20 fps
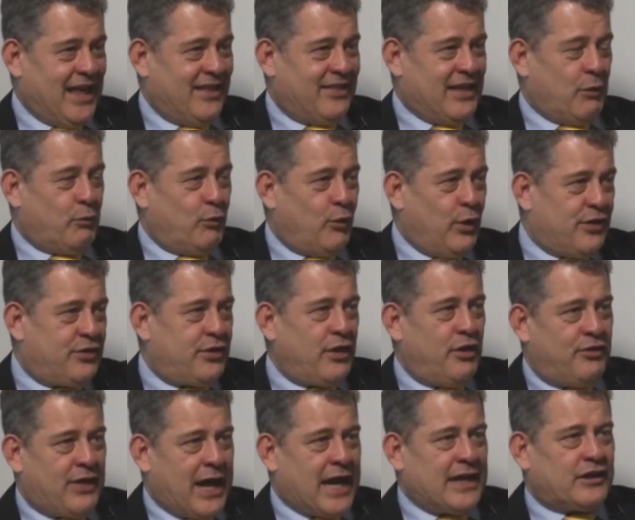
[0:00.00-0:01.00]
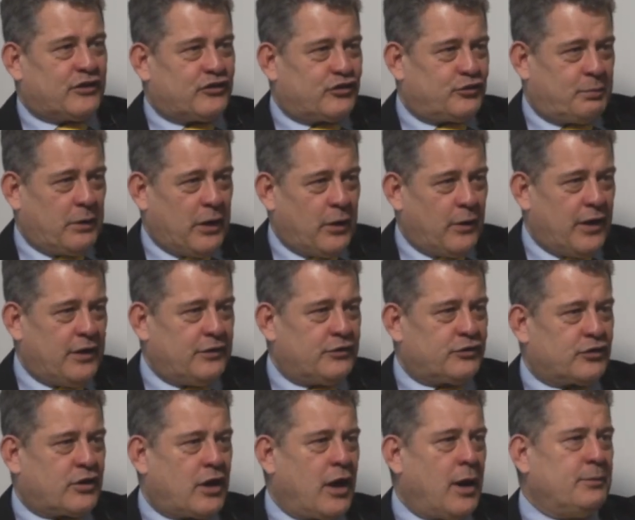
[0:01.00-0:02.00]
that with that
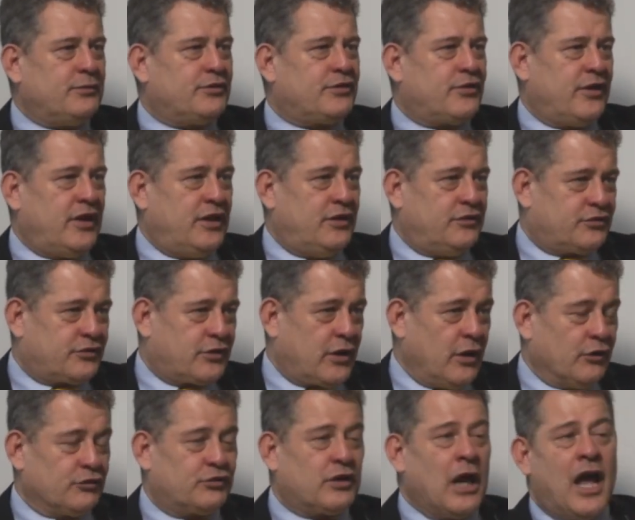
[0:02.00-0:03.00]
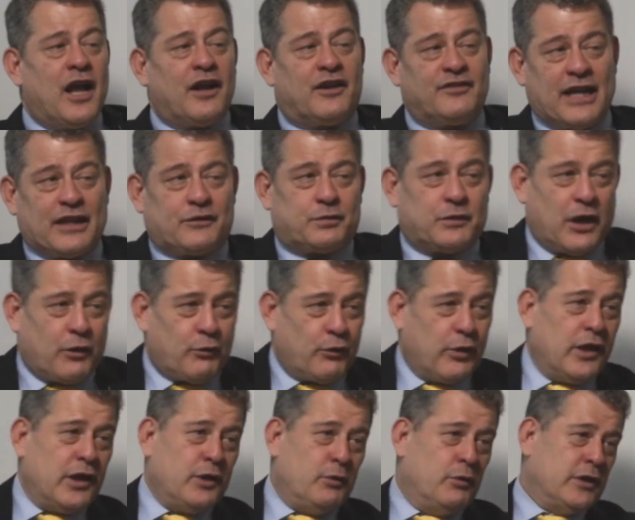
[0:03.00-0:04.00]
experience comes these skills. Because that's what I
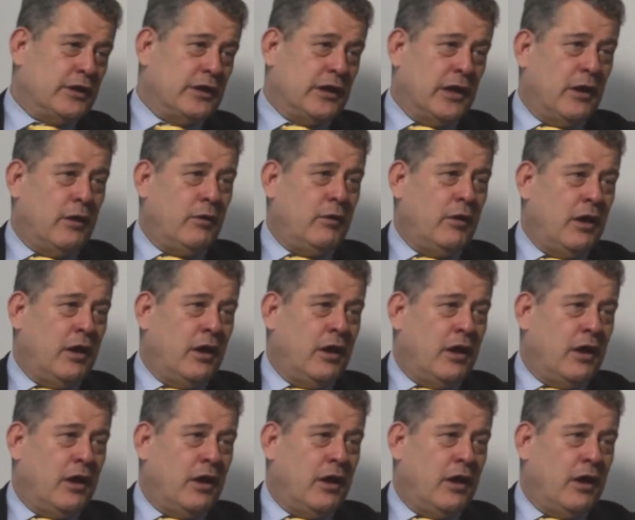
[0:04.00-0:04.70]
really want to know.